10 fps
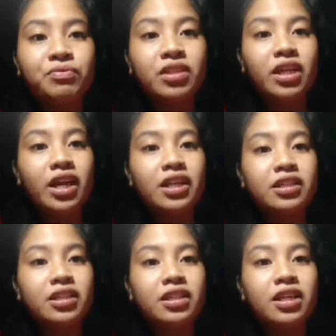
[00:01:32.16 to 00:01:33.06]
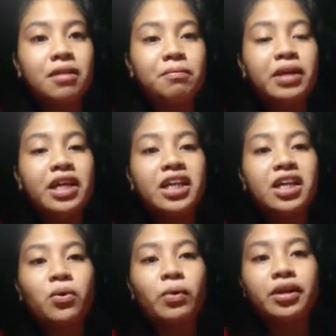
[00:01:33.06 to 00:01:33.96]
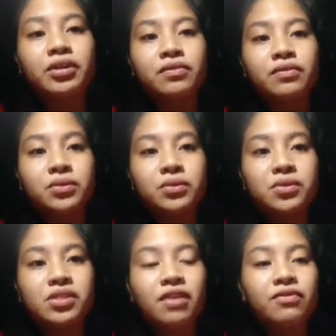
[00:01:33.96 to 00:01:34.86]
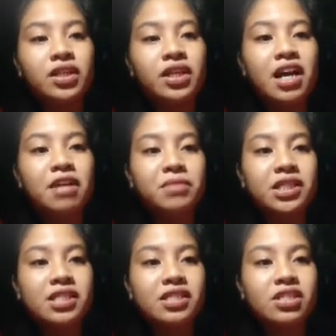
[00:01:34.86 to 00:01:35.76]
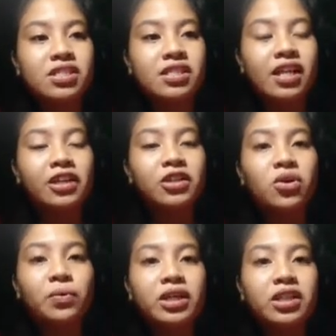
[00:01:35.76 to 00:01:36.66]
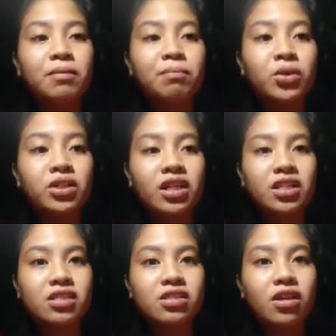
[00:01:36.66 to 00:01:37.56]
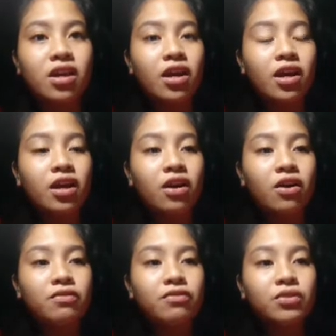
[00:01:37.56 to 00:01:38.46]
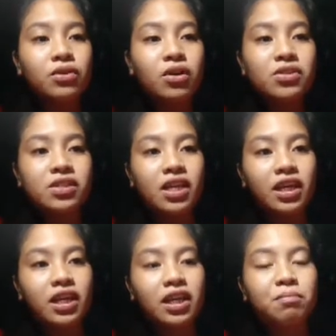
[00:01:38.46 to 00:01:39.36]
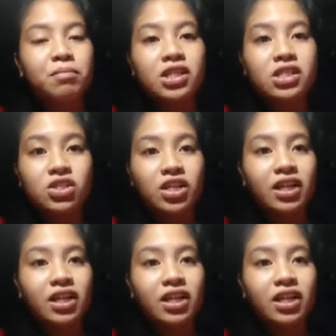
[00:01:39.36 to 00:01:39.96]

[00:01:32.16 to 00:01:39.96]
and being aware of good safety habits, just like knowing the importance of crossing in pedestrian